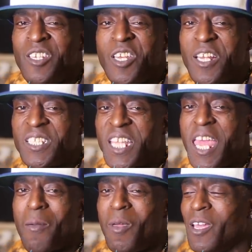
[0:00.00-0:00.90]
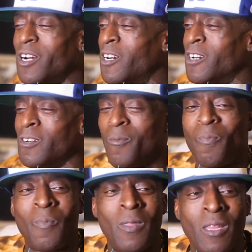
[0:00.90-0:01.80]
You understand me? Uh,
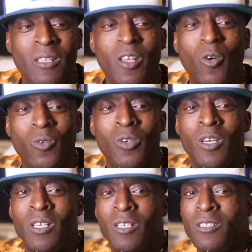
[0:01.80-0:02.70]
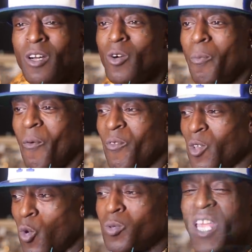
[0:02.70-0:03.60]
no, no, Bruce